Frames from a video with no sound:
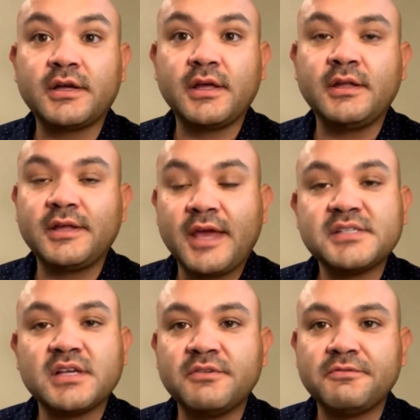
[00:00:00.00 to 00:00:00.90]
in case
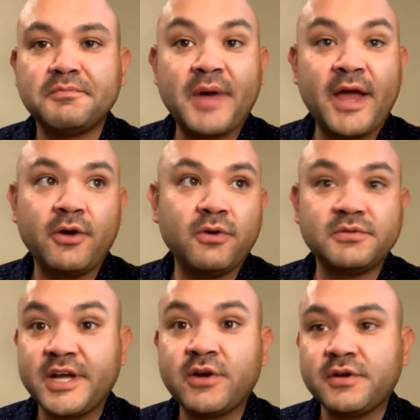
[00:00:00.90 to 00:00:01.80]
of
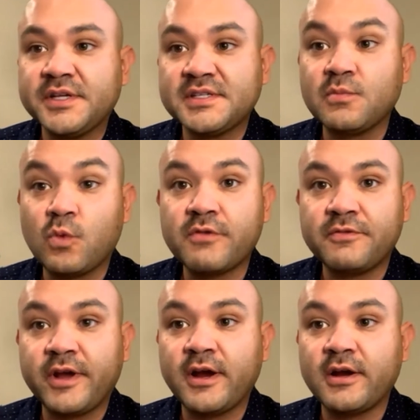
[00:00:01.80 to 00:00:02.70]
bioterrorism
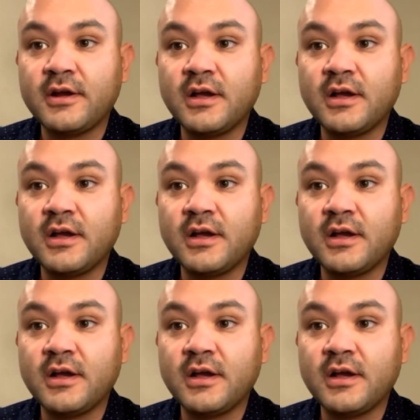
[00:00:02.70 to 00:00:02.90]
warfare.